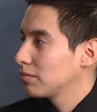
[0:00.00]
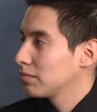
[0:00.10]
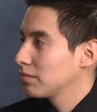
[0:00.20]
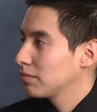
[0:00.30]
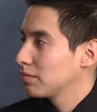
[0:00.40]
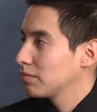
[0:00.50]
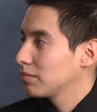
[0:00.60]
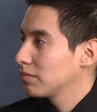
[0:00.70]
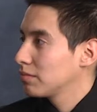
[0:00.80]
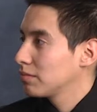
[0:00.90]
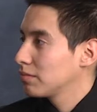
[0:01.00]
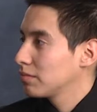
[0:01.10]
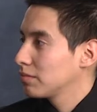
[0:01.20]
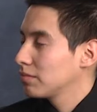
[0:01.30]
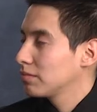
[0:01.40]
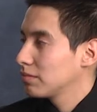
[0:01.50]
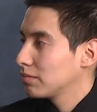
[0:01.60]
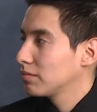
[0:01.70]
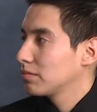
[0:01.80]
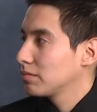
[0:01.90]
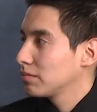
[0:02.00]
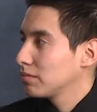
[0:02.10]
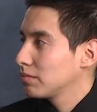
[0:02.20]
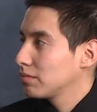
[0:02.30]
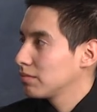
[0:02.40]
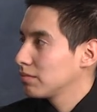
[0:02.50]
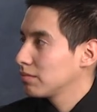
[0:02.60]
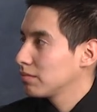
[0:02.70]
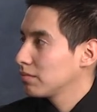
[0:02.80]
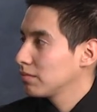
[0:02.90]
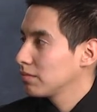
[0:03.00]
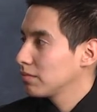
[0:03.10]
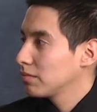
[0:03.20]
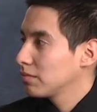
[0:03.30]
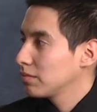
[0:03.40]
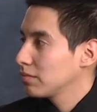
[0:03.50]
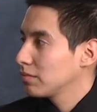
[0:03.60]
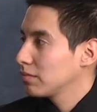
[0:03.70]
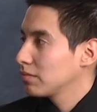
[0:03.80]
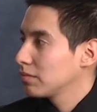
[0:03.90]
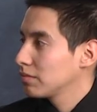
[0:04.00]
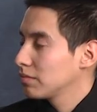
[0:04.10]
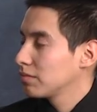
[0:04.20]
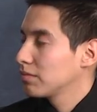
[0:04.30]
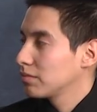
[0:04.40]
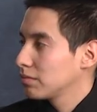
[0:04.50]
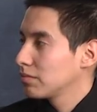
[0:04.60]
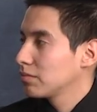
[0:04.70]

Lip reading: The person shown says nothing.